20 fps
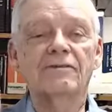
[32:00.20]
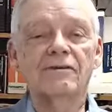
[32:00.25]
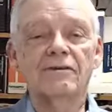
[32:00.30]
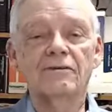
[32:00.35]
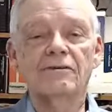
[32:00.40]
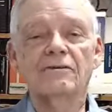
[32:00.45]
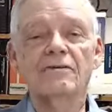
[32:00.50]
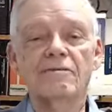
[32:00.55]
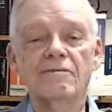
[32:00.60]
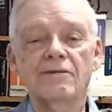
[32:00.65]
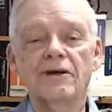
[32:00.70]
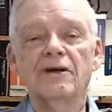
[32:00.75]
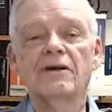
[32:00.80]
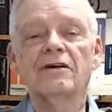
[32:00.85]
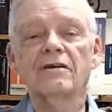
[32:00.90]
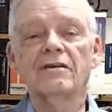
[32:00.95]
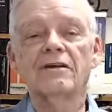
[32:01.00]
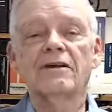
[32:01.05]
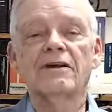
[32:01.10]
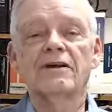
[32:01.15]
to do the
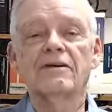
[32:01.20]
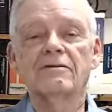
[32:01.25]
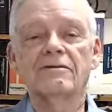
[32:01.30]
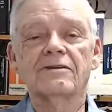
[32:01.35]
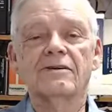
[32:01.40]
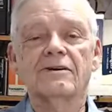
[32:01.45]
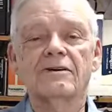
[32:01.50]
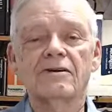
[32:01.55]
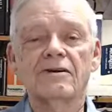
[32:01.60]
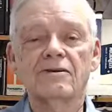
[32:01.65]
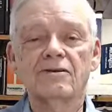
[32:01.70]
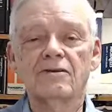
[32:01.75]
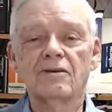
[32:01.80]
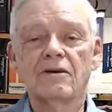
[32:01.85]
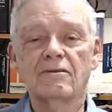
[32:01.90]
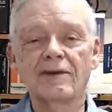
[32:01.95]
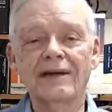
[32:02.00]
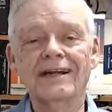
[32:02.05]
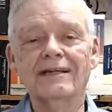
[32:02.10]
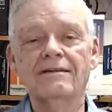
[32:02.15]
miracle that he was going to do in
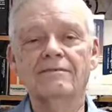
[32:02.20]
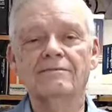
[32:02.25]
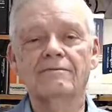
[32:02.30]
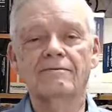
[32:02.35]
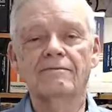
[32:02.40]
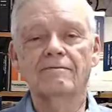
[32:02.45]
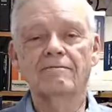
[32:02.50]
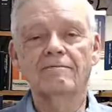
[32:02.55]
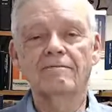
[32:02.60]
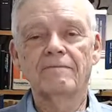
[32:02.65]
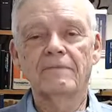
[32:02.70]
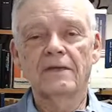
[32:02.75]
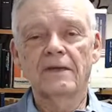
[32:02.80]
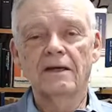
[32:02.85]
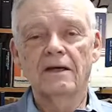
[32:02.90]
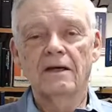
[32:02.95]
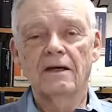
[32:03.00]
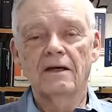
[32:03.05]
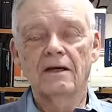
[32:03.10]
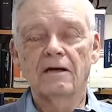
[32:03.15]
a minute.
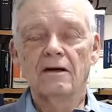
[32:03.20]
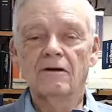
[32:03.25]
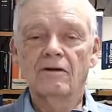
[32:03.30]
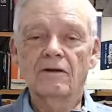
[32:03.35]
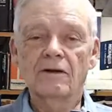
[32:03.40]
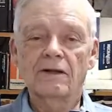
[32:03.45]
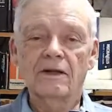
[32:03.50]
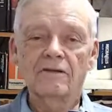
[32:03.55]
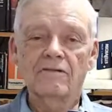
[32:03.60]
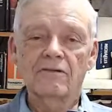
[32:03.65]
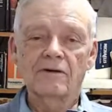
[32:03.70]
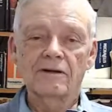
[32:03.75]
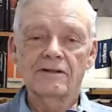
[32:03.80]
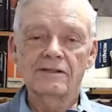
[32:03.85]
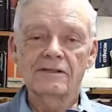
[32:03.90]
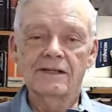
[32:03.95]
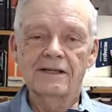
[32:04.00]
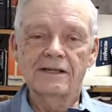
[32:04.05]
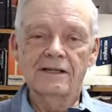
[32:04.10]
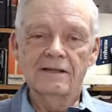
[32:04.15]
Only, of
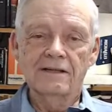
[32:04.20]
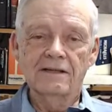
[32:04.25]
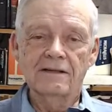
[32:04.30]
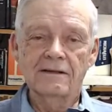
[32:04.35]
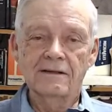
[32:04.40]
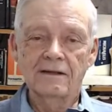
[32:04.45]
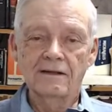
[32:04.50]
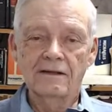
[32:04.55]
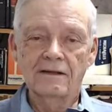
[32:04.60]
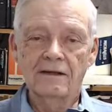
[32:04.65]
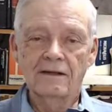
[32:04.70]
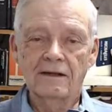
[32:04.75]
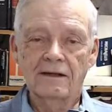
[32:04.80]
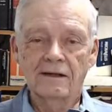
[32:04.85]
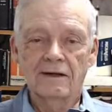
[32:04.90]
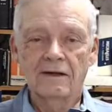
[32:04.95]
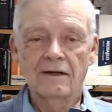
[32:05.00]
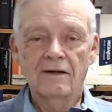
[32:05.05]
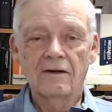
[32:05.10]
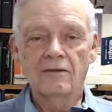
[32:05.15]
course, they
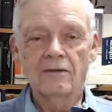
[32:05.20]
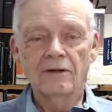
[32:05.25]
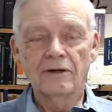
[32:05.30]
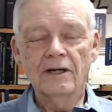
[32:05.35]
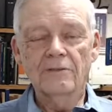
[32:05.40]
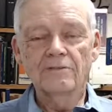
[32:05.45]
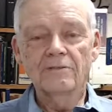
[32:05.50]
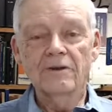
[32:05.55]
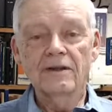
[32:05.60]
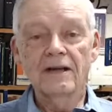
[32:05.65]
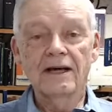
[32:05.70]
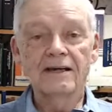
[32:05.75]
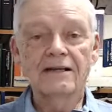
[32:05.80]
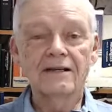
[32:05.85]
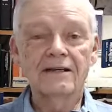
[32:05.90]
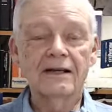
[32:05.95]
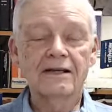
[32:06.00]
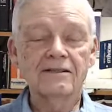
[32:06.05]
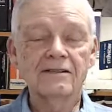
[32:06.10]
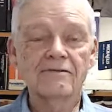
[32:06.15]
weren't up to that,
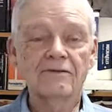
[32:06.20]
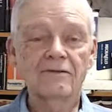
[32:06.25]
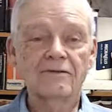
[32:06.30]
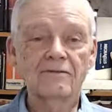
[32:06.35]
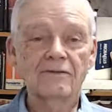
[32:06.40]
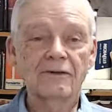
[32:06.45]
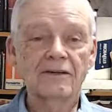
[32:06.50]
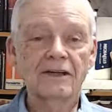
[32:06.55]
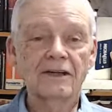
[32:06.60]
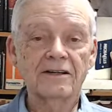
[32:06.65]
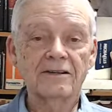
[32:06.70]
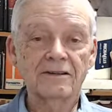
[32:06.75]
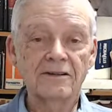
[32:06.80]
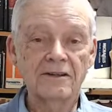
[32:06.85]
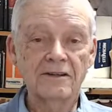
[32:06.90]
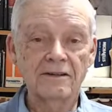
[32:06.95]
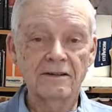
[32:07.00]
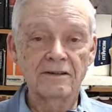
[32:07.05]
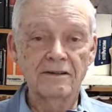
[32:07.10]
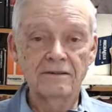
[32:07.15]
as we aren't
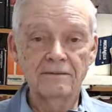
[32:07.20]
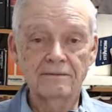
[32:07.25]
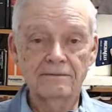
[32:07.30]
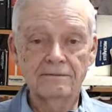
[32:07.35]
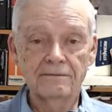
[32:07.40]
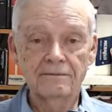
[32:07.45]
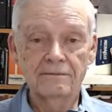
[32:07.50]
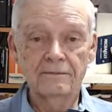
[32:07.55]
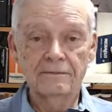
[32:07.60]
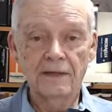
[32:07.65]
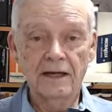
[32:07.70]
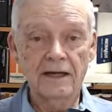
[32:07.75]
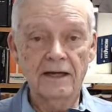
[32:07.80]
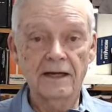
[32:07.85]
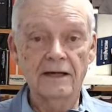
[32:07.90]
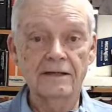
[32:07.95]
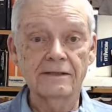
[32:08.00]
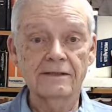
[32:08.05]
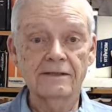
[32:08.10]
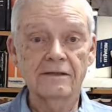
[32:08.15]
either, I
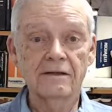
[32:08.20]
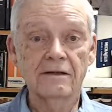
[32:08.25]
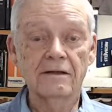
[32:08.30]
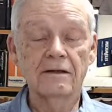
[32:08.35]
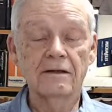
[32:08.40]
guess.